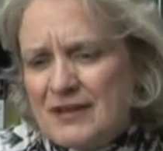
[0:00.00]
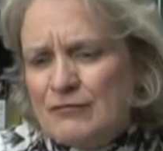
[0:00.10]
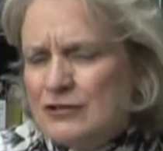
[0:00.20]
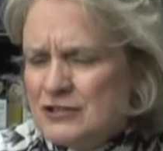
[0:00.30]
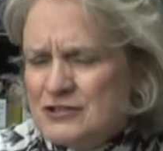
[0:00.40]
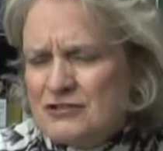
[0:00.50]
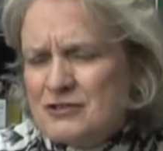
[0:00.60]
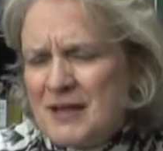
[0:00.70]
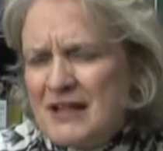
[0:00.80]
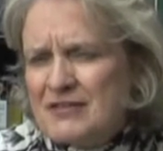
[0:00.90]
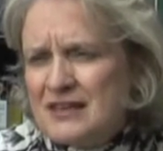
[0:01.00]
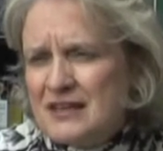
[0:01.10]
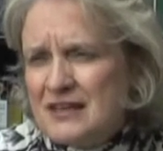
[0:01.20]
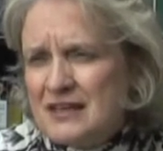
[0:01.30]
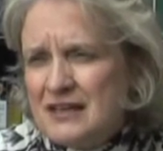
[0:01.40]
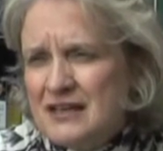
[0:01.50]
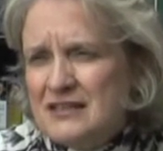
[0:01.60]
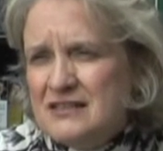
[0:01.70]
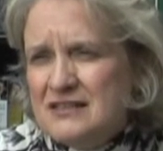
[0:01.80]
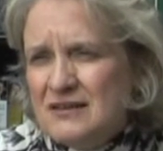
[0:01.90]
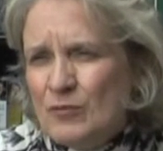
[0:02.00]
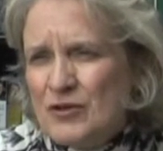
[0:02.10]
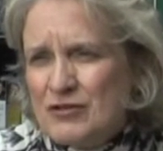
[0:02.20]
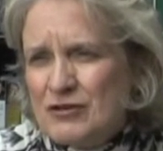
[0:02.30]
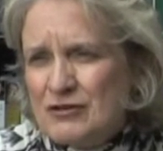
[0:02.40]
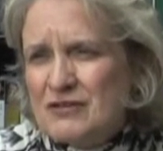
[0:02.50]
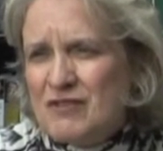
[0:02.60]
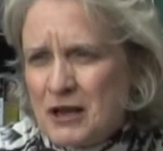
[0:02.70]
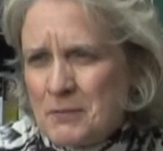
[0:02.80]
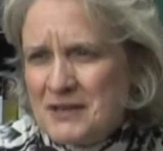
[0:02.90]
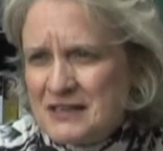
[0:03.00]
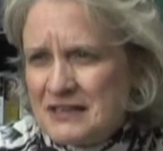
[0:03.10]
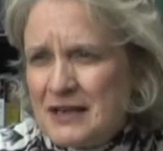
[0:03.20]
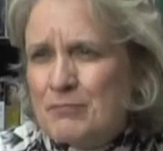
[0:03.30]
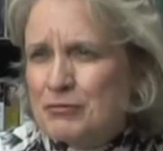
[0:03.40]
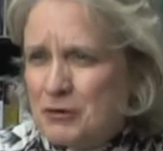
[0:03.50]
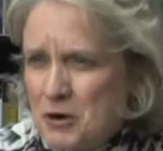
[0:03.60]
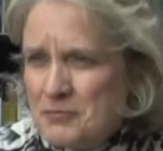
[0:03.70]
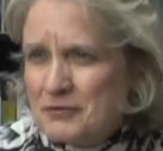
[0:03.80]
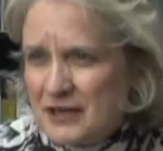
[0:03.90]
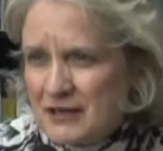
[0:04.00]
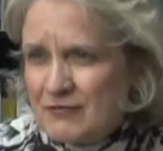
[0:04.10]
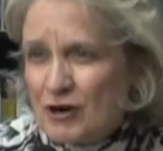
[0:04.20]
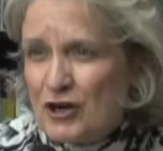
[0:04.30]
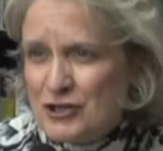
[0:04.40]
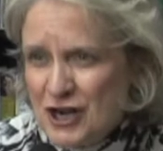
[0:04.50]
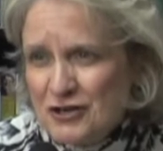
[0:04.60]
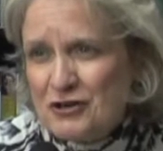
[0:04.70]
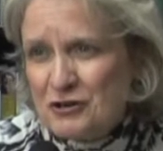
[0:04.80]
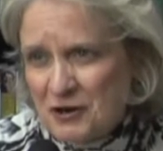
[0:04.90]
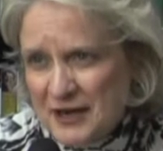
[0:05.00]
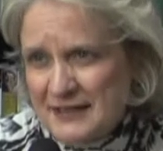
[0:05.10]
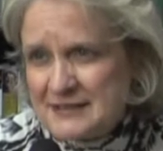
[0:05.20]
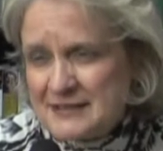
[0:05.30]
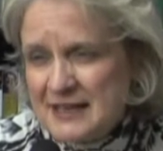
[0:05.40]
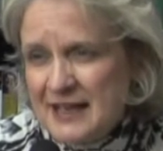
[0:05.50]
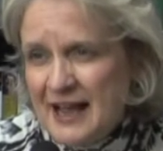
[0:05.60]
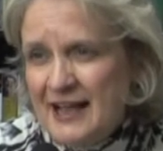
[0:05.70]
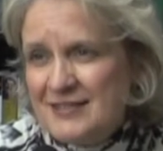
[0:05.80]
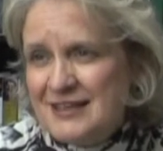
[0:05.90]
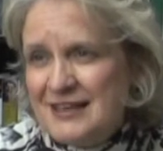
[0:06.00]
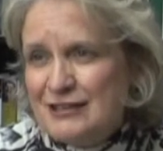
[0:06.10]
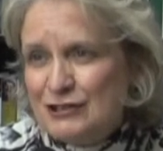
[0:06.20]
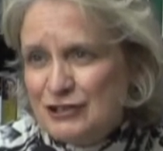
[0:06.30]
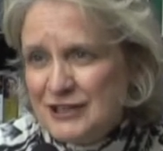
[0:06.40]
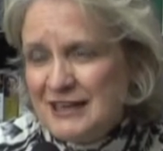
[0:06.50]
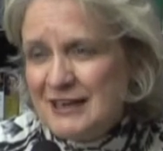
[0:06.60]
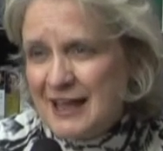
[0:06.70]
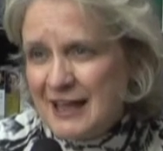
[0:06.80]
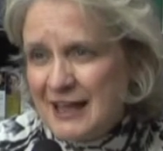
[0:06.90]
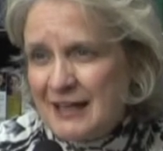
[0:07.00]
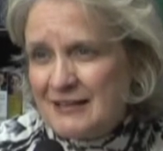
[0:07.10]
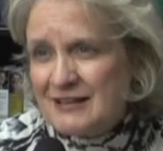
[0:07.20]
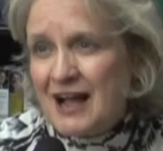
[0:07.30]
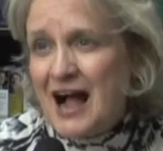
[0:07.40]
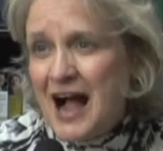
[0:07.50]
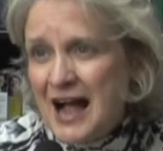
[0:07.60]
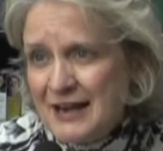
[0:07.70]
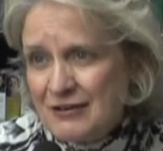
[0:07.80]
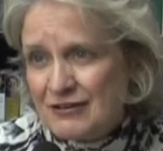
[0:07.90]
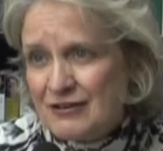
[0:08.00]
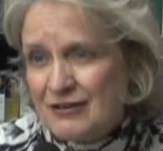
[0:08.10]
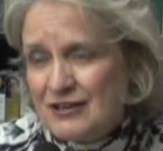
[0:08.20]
real concerns about the whether they're developmentally appropriate for our younger grades, and then looking at the higher